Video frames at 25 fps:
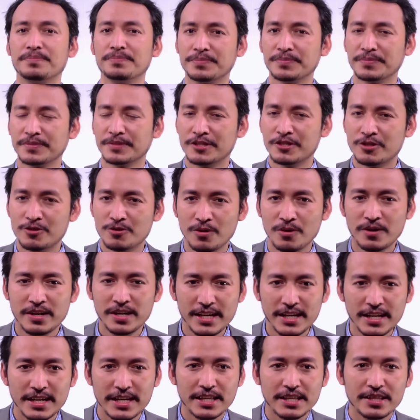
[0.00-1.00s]

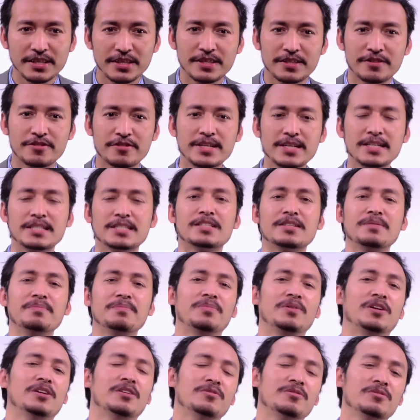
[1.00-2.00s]
story 3
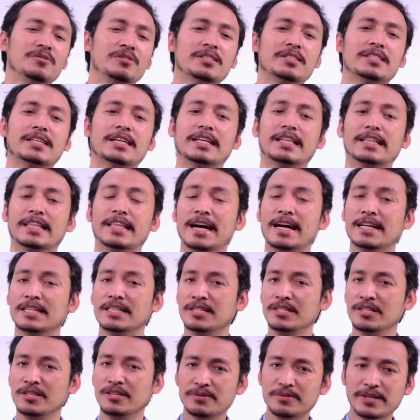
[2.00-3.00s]
simple rules that
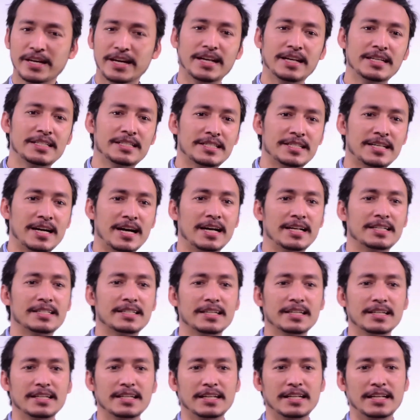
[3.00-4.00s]
you can start,
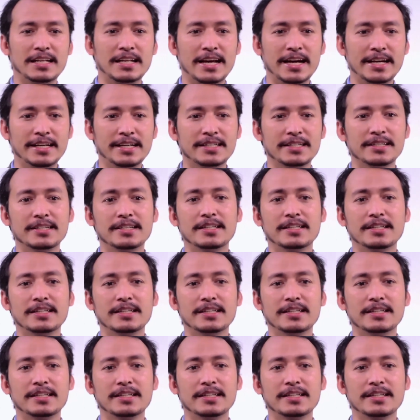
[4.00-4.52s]
like